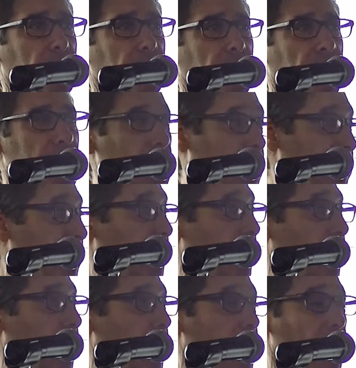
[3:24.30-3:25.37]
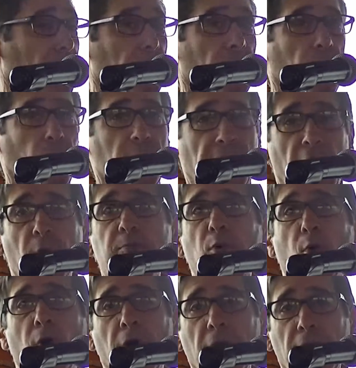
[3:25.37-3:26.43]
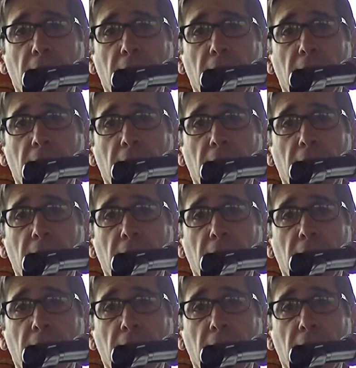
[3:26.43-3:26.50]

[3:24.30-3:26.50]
in Toledo with their port,